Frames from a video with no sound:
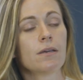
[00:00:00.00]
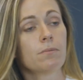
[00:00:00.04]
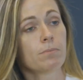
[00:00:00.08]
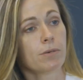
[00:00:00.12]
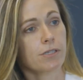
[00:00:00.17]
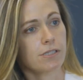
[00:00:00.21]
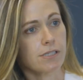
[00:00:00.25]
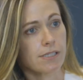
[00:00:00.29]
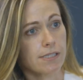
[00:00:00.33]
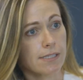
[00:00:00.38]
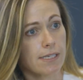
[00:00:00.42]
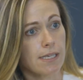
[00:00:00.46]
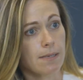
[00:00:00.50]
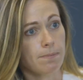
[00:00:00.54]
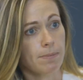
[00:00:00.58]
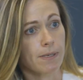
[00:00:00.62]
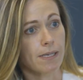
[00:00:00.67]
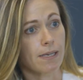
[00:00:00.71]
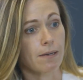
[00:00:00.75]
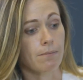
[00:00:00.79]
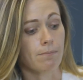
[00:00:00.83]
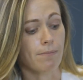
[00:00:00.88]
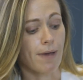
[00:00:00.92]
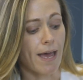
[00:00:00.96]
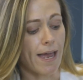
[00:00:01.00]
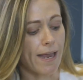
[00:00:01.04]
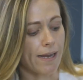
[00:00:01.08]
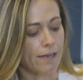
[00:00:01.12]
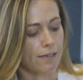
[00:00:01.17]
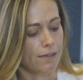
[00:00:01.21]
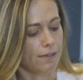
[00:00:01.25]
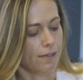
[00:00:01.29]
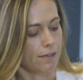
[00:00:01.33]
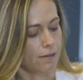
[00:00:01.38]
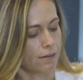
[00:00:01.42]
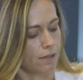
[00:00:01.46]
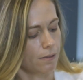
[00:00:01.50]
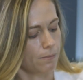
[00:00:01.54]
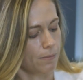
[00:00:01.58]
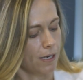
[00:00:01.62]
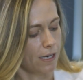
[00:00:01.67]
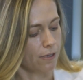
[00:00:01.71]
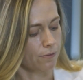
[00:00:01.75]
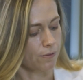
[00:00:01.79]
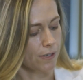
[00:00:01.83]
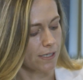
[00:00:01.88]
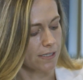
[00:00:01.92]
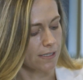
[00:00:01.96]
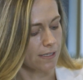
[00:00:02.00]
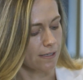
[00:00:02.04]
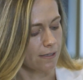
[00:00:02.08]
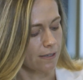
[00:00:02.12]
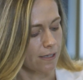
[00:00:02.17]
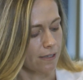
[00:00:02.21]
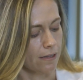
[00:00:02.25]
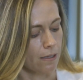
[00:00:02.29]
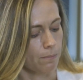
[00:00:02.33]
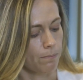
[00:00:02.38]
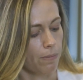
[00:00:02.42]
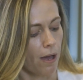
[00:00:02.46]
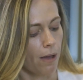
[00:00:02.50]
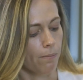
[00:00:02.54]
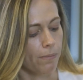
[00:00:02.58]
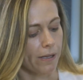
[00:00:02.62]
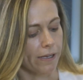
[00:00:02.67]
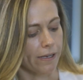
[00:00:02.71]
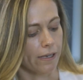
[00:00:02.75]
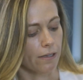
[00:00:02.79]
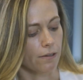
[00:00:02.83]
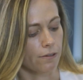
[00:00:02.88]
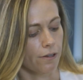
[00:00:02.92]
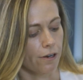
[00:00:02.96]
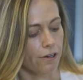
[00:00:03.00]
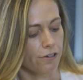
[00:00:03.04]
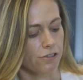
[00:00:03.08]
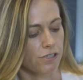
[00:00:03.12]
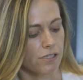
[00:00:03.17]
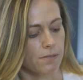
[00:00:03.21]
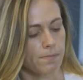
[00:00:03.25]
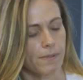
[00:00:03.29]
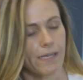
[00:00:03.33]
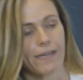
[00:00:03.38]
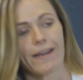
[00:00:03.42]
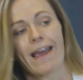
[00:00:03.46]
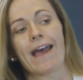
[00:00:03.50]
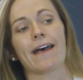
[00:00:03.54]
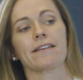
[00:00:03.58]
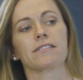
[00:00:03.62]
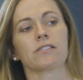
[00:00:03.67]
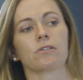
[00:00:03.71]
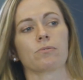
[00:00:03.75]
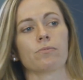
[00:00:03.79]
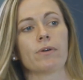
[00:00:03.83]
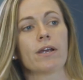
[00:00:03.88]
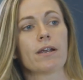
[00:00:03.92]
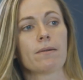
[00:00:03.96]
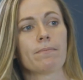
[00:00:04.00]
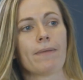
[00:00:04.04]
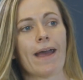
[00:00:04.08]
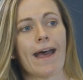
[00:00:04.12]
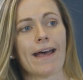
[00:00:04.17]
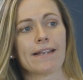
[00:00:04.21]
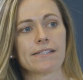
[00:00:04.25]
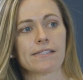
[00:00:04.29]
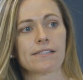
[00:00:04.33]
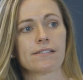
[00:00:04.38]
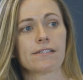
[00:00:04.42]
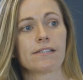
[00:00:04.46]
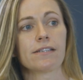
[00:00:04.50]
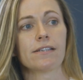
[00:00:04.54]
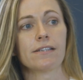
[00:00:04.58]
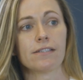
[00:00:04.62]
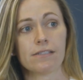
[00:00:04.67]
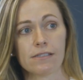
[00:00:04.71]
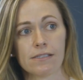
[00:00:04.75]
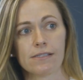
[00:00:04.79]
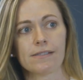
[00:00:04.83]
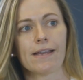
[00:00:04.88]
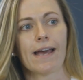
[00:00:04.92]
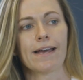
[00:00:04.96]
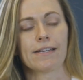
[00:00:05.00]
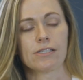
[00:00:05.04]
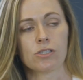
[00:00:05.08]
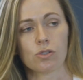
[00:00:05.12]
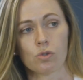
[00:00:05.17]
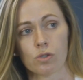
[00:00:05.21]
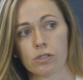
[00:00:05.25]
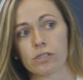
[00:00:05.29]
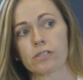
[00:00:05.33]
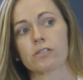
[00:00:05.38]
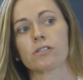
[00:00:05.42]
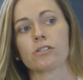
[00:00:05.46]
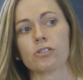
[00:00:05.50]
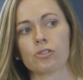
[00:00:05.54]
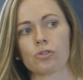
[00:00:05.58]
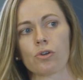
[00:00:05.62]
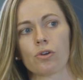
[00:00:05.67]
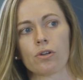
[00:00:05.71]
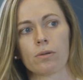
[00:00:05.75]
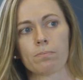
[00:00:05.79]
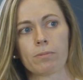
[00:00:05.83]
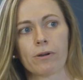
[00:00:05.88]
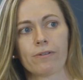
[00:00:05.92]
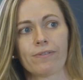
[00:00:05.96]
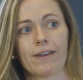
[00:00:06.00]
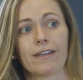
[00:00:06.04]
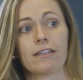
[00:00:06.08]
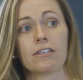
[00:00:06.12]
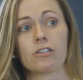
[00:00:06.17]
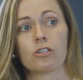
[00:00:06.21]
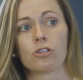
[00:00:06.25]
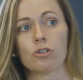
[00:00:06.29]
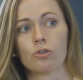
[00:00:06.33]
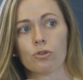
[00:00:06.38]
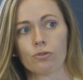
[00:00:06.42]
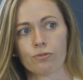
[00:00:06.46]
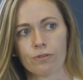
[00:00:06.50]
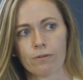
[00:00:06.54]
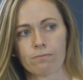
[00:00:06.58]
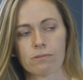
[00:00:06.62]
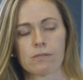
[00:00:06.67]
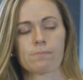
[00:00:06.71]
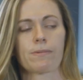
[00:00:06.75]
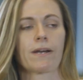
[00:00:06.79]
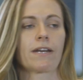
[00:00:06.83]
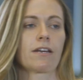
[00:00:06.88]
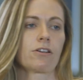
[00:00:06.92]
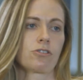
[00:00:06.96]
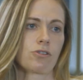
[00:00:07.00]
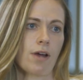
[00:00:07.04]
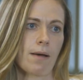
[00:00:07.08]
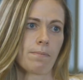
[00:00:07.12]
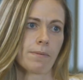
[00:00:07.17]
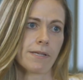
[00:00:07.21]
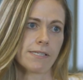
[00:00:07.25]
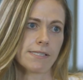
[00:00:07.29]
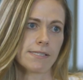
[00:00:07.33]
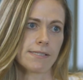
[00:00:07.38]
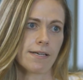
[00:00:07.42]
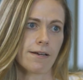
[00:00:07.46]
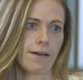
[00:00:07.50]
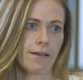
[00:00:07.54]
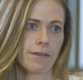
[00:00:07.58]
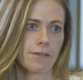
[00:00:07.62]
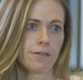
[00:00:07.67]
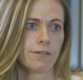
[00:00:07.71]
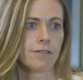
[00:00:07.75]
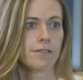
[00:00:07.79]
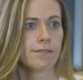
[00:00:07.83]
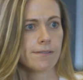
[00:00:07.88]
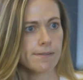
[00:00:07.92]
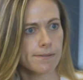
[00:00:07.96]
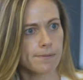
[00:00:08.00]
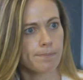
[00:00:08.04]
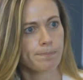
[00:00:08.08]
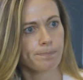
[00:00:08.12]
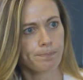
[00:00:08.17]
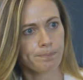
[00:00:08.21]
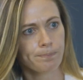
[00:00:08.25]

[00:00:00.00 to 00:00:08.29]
But just keeping in mind that the main reason that the public at large is being asked to wear masks is as source control to prevent you from spreading droplets to others.